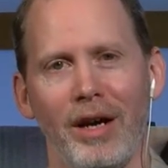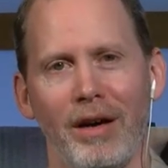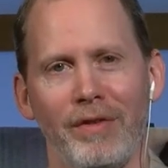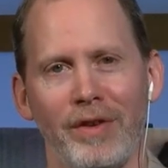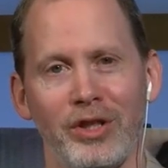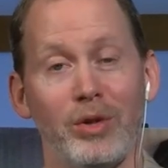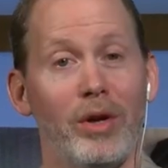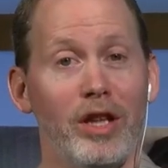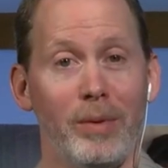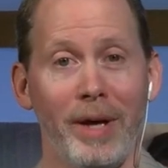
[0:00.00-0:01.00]
of a
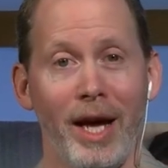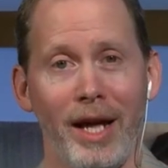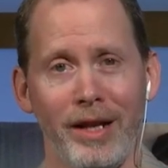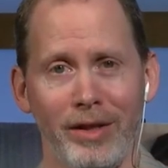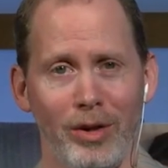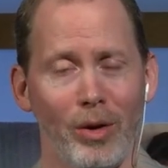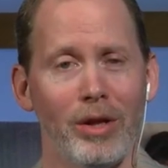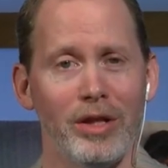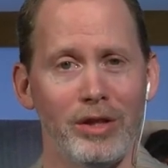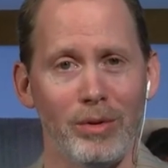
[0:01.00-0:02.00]
story that you began in the
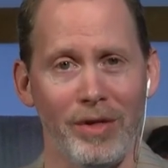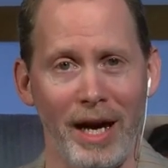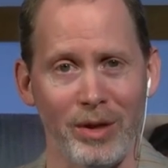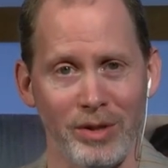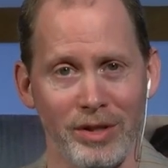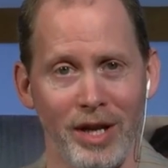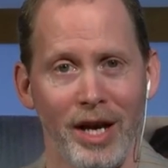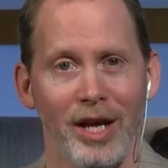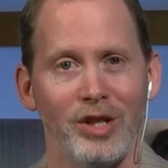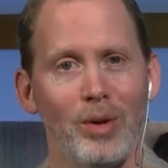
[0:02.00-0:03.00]
early 2000s.
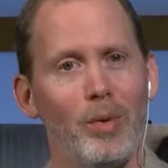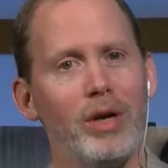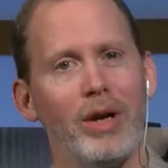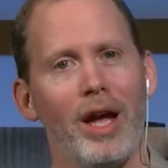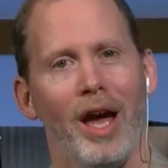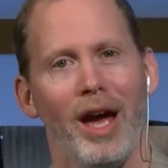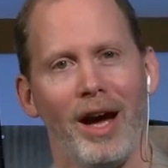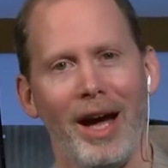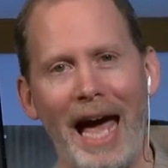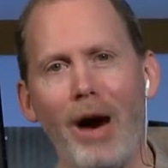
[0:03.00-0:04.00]
So I'm wondering,
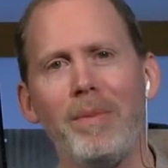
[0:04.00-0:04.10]
how